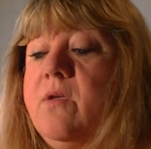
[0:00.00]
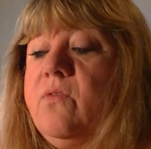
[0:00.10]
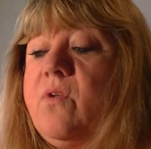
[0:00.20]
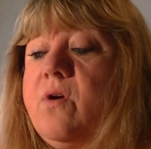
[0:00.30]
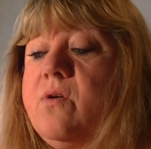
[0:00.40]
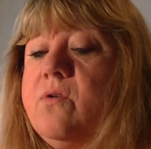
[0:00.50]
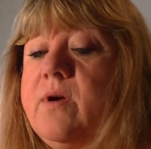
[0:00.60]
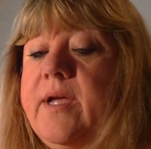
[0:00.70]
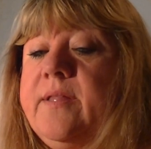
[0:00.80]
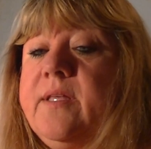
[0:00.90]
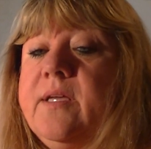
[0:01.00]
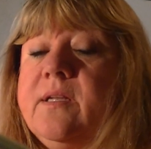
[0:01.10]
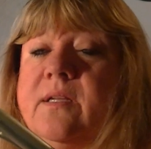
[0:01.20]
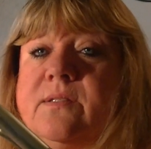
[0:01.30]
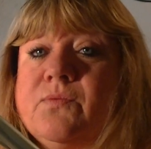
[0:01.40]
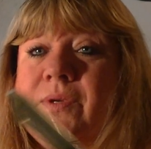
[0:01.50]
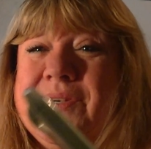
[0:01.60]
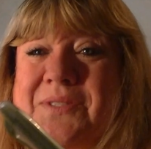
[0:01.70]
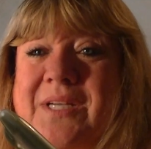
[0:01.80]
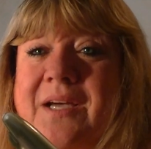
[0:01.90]
So, and then when
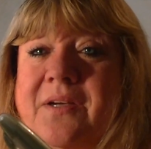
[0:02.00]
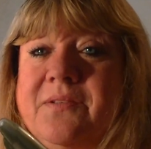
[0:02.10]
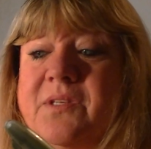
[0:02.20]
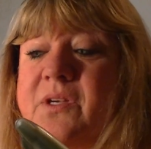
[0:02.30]
you're done,